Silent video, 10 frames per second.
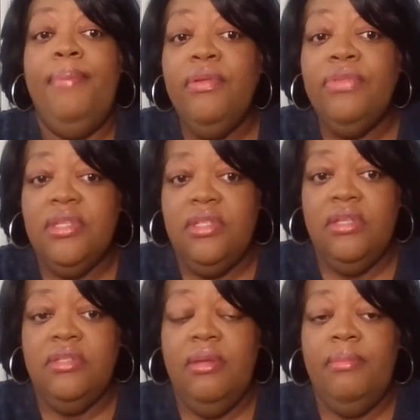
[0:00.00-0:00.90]
built the
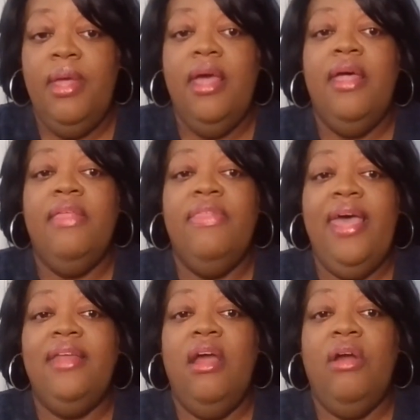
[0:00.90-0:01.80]
system
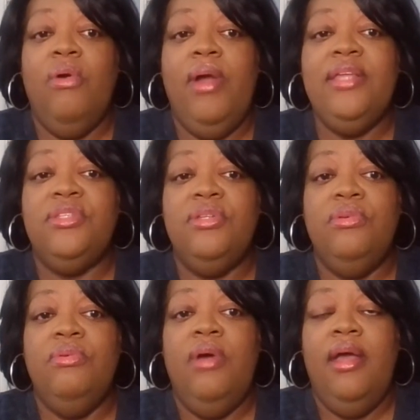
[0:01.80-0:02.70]
that are going
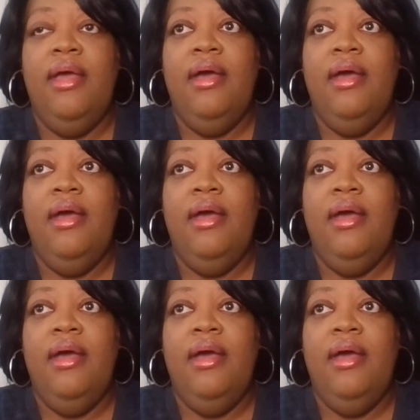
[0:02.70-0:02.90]
to